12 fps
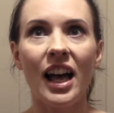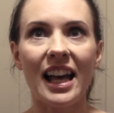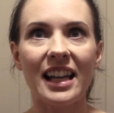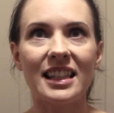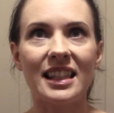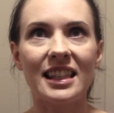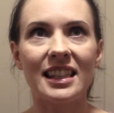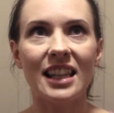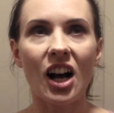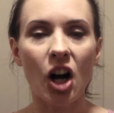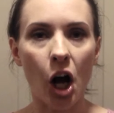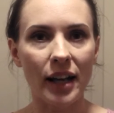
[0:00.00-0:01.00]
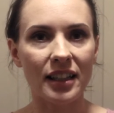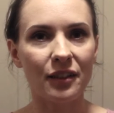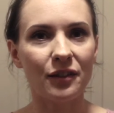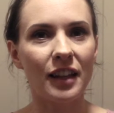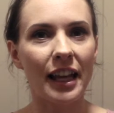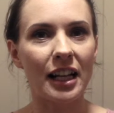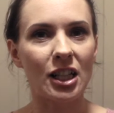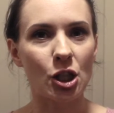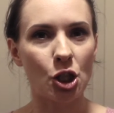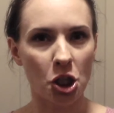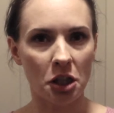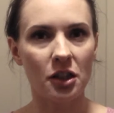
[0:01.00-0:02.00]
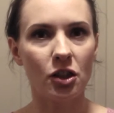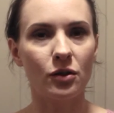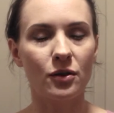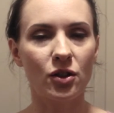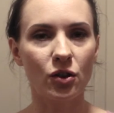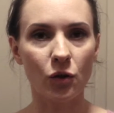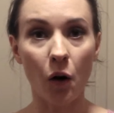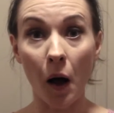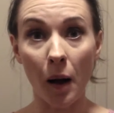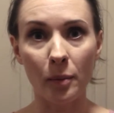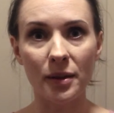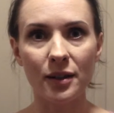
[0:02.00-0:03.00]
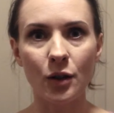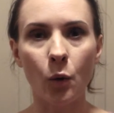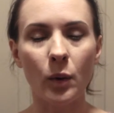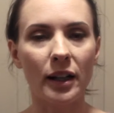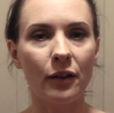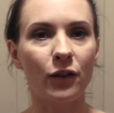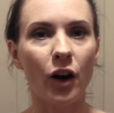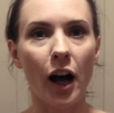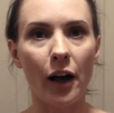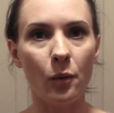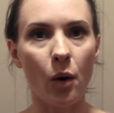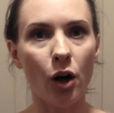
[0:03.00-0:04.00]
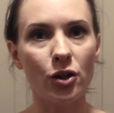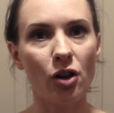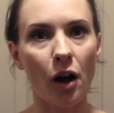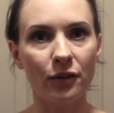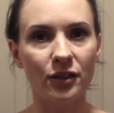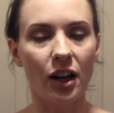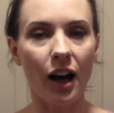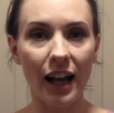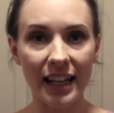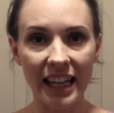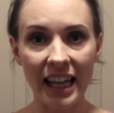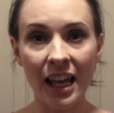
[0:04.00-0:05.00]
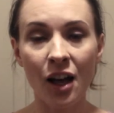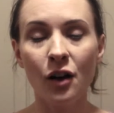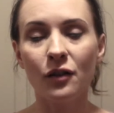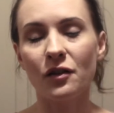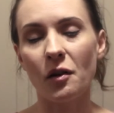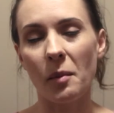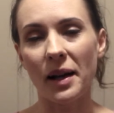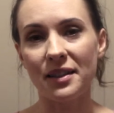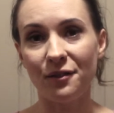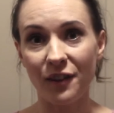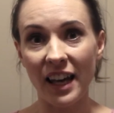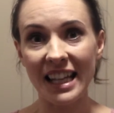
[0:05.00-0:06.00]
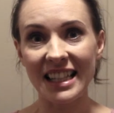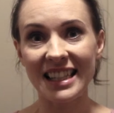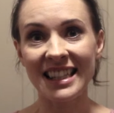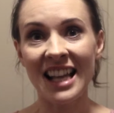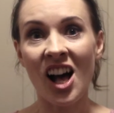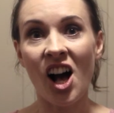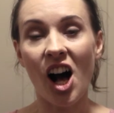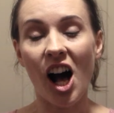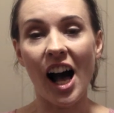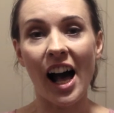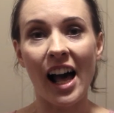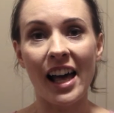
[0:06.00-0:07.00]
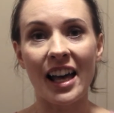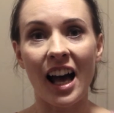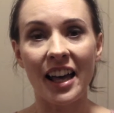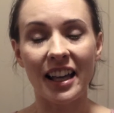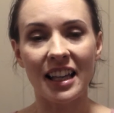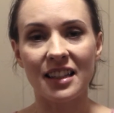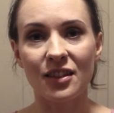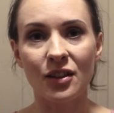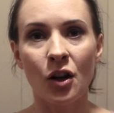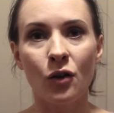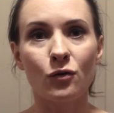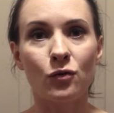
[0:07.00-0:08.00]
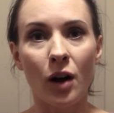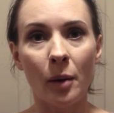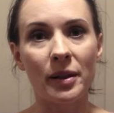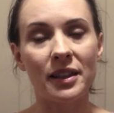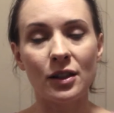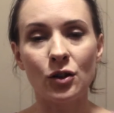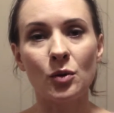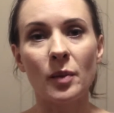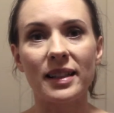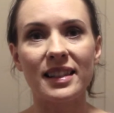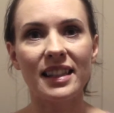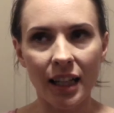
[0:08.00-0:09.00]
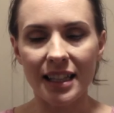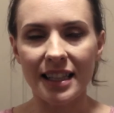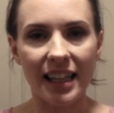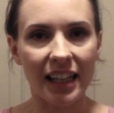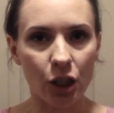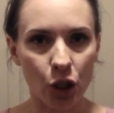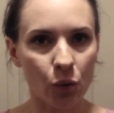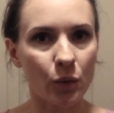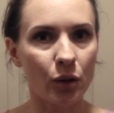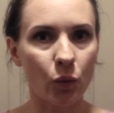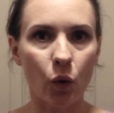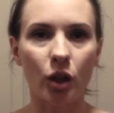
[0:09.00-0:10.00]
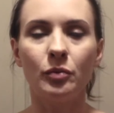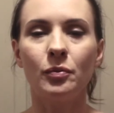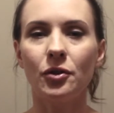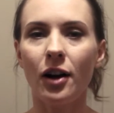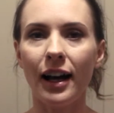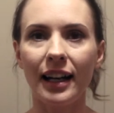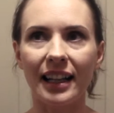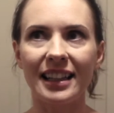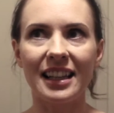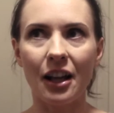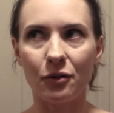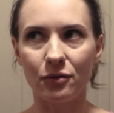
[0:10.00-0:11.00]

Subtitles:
it's kind of like a gentle scrub. So whenever I wash off the honey from my face, I can rub it into my skin. It's like a two-in-one product, and I